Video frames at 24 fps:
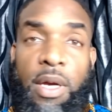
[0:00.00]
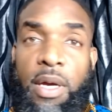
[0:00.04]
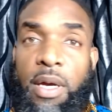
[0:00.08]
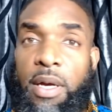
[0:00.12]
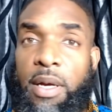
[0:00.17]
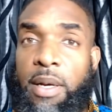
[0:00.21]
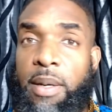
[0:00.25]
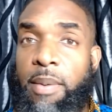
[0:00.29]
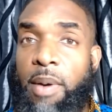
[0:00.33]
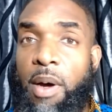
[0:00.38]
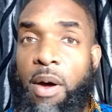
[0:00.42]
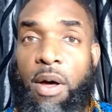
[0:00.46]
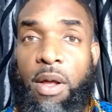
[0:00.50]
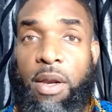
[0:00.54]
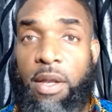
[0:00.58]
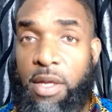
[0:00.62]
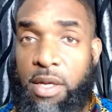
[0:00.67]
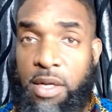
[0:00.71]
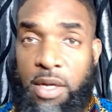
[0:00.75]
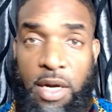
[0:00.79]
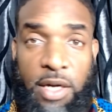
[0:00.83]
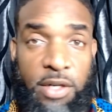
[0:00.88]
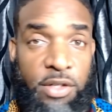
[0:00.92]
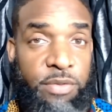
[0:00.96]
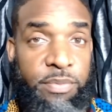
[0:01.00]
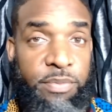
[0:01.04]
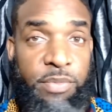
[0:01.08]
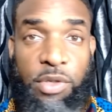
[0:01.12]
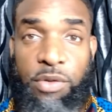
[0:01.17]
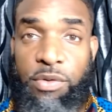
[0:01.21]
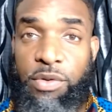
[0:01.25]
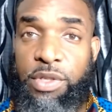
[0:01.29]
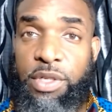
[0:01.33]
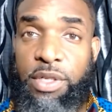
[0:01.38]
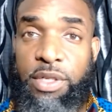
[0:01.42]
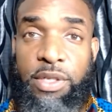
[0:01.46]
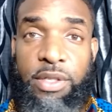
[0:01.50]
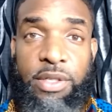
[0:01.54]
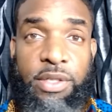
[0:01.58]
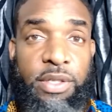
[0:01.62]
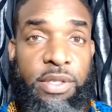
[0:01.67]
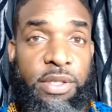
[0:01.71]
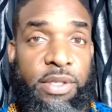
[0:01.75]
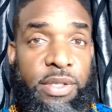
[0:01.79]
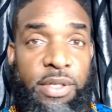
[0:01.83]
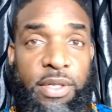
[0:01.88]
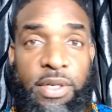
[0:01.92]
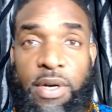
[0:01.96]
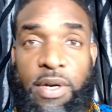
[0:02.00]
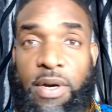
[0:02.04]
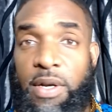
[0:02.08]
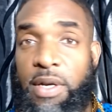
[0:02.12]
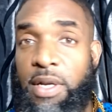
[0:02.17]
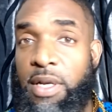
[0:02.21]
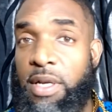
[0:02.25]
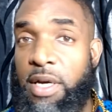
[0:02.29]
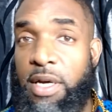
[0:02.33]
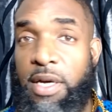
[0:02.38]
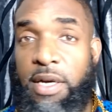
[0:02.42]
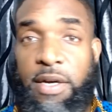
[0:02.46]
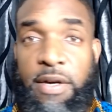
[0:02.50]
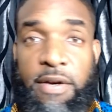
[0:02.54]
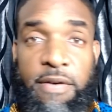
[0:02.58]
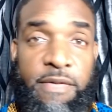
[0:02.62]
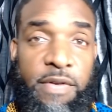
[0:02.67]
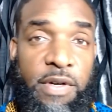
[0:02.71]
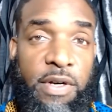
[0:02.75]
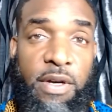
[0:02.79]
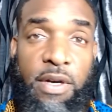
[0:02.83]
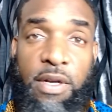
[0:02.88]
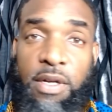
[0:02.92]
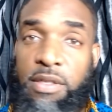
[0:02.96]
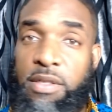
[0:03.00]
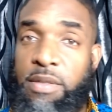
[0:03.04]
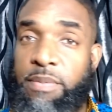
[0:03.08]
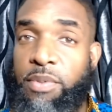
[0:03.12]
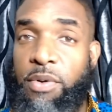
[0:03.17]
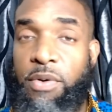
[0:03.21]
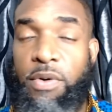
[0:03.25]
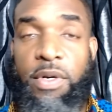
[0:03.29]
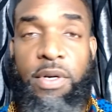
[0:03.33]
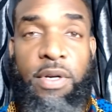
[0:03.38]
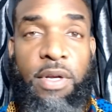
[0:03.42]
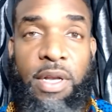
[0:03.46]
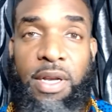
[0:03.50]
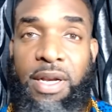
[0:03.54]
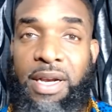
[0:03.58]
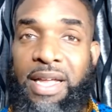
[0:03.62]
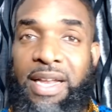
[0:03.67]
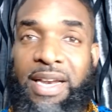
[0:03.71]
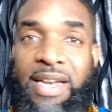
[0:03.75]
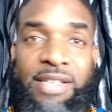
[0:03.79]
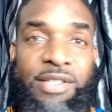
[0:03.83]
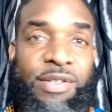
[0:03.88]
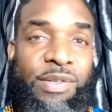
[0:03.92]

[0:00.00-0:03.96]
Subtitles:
all the contributions and all the love and all the support and all of that.